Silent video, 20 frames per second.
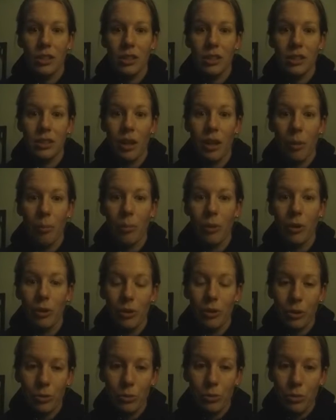
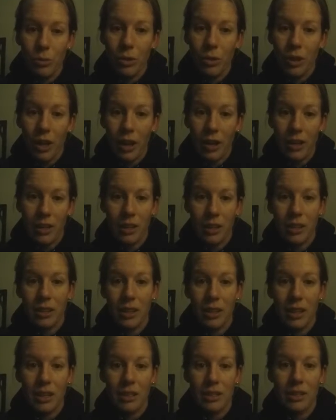stumble through a lot of the
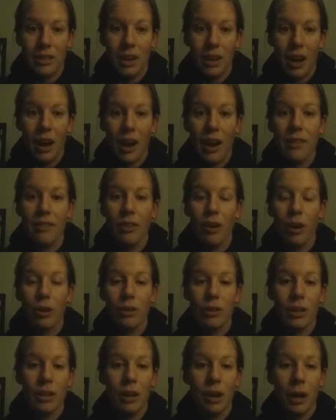things that I've
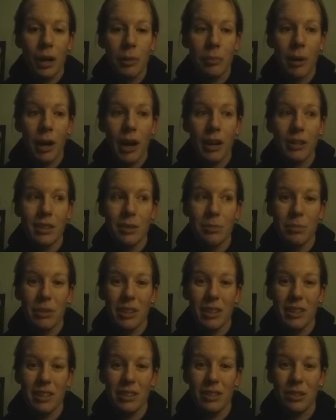already gotten past,
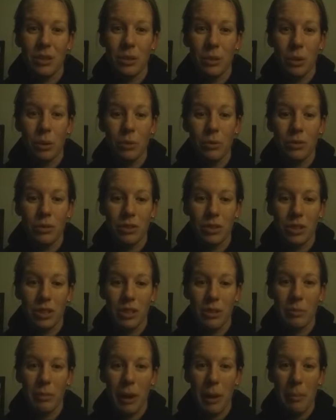because, you know,
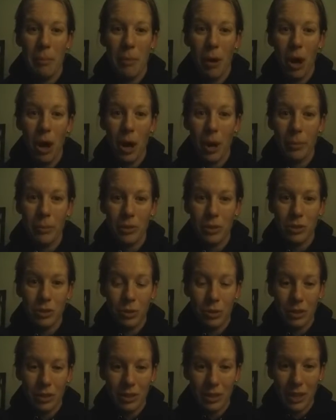she's my mom.
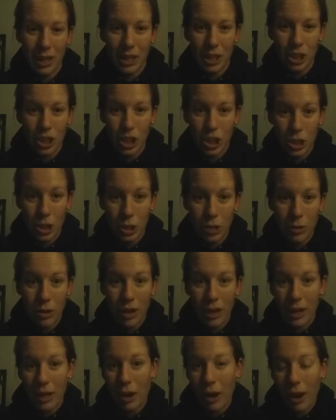So it's like she
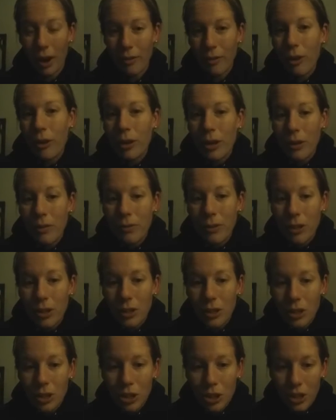should like have already
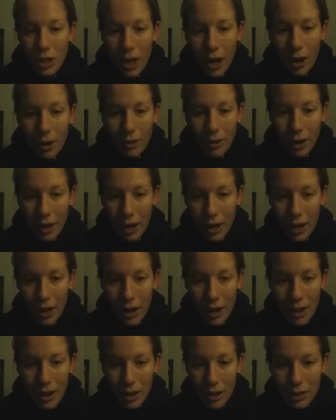figured this shit out,
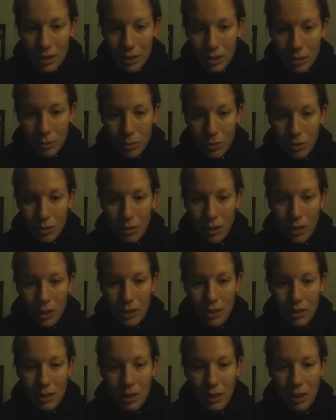right? Some don't
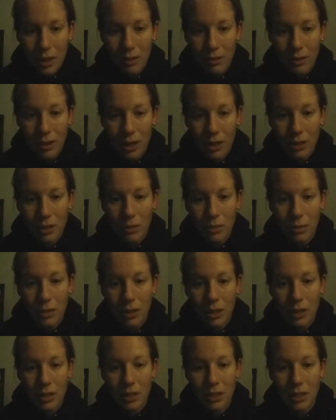like to take advice
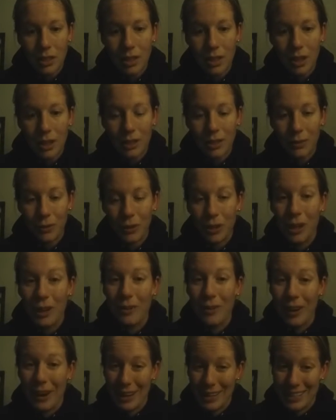when they didn't ask for
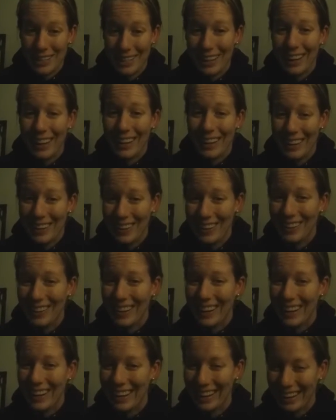the advice. I
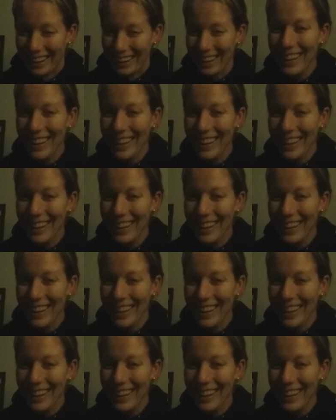agree.